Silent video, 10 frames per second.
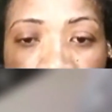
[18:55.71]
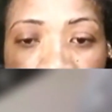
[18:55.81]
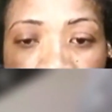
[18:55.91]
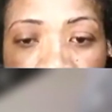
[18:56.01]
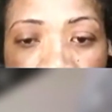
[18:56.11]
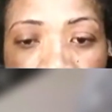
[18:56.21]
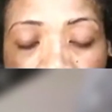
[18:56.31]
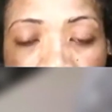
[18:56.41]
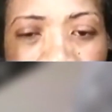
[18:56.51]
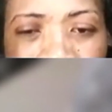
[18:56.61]
You can't
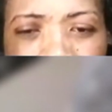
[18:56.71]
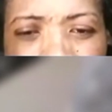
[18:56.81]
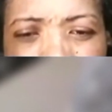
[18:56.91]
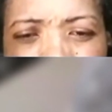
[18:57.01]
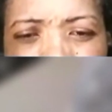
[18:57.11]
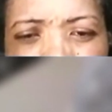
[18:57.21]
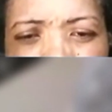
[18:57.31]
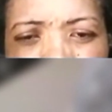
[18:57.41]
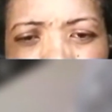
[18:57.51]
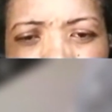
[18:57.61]
talk what?
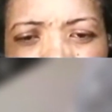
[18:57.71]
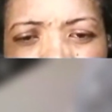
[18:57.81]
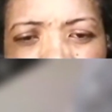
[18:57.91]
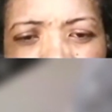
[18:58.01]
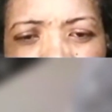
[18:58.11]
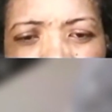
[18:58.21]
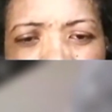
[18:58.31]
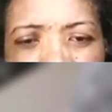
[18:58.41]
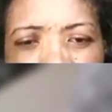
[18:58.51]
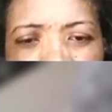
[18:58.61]
You
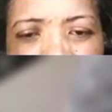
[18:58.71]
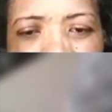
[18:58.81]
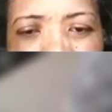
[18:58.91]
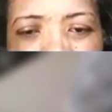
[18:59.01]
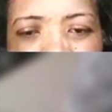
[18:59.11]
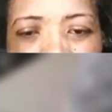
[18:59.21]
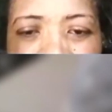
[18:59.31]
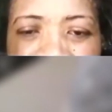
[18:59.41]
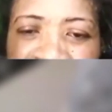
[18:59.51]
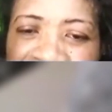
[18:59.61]
say Emmanuel
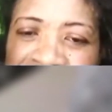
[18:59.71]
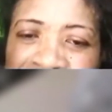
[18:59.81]
did them.